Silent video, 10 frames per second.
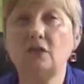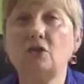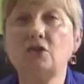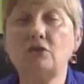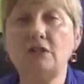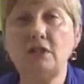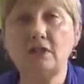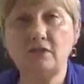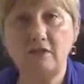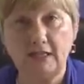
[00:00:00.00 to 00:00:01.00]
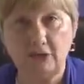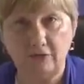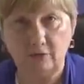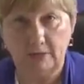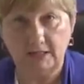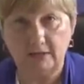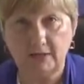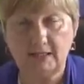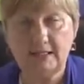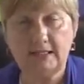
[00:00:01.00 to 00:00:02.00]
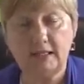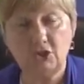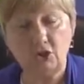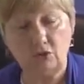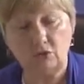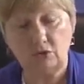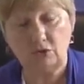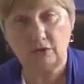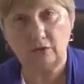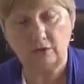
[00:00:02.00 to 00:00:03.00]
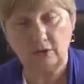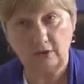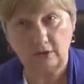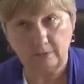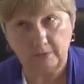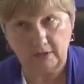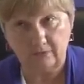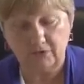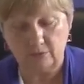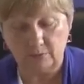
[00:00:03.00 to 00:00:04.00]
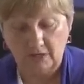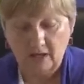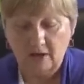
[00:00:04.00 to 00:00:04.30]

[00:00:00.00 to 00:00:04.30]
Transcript: not only the value for money that a CSU could uh, give them,